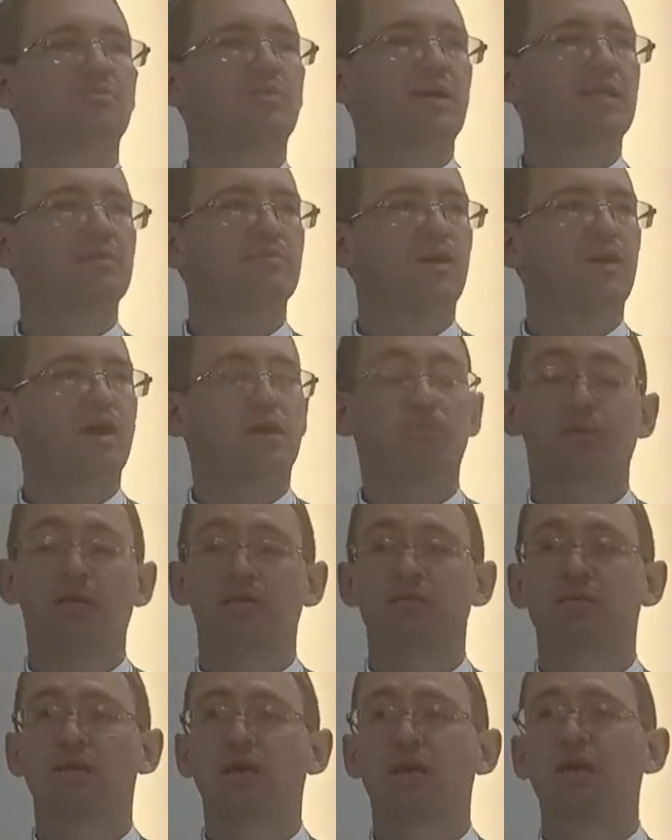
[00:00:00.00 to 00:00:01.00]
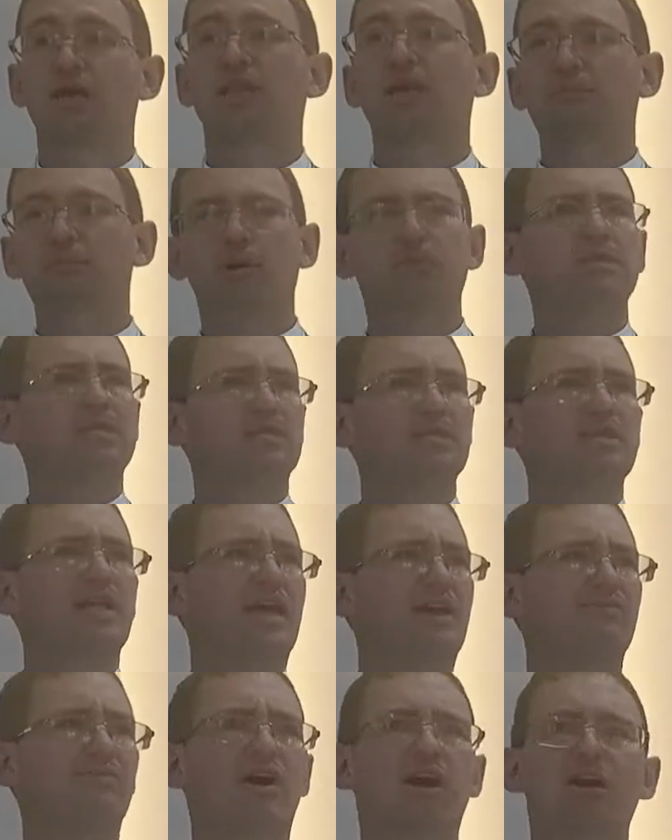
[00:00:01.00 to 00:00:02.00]
to play in the marketplace. They probably didn't
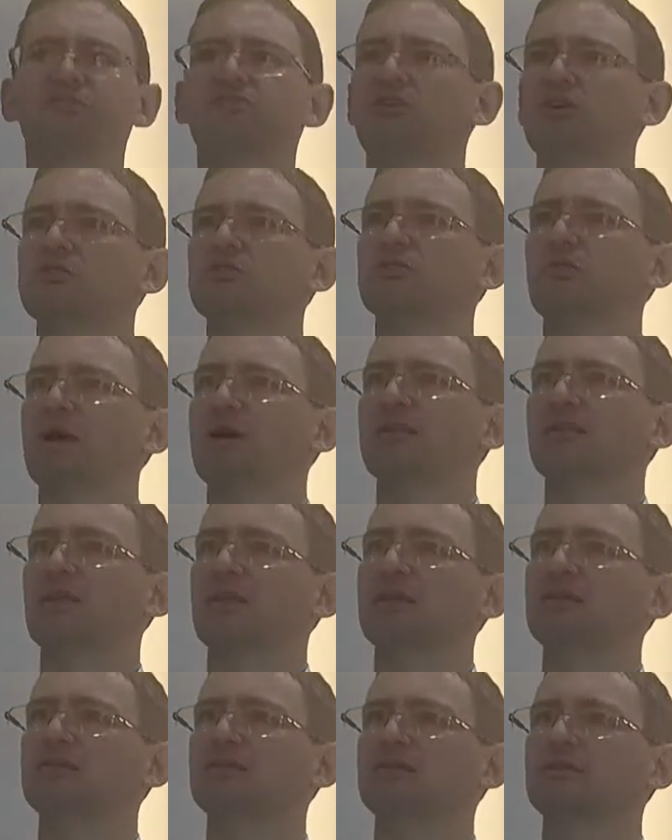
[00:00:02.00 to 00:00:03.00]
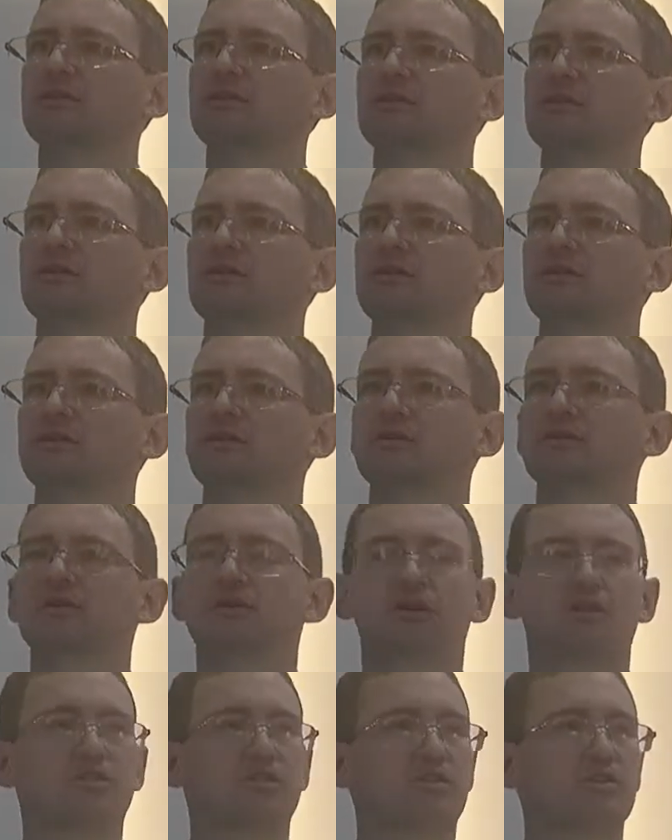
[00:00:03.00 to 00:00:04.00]
have iPhones back then.
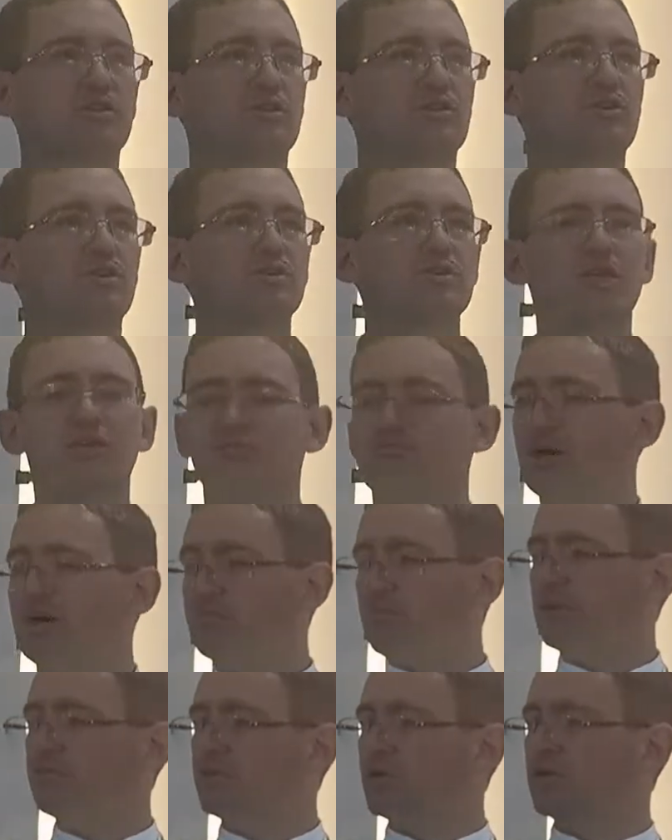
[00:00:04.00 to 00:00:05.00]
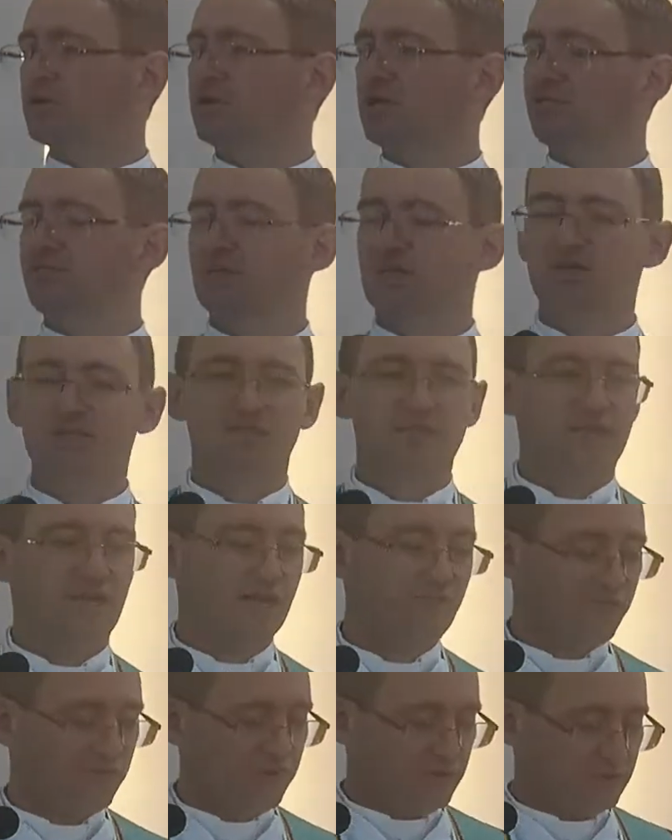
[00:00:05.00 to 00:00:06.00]
You know, so you couldn't give, mum couldn't give the kids an
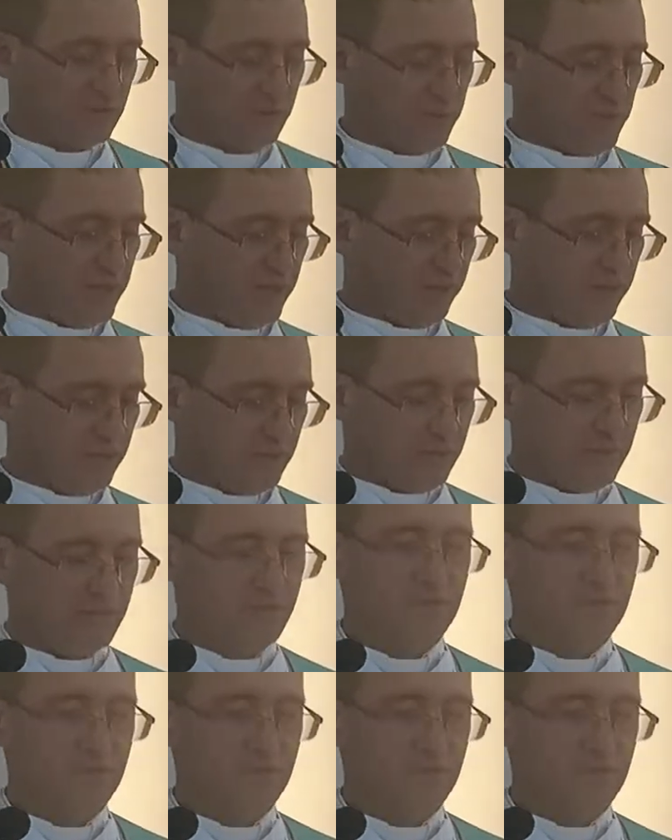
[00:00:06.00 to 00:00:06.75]
iPhone to play with.